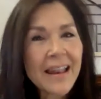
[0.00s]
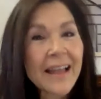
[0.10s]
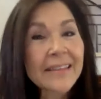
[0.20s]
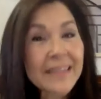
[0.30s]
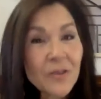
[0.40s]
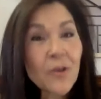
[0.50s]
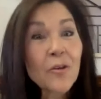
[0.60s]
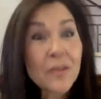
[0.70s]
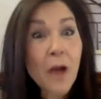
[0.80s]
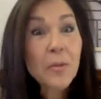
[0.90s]
Latino
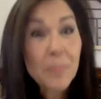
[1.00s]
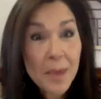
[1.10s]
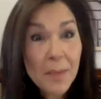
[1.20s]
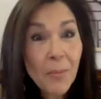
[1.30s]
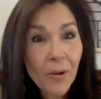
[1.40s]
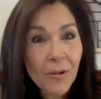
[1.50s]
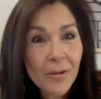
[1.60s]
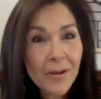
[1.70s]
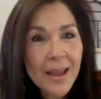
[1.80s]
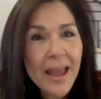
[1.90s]
young people
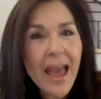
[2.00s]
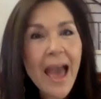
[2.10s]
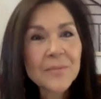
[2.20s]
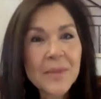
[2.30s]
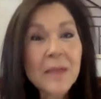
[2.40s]
and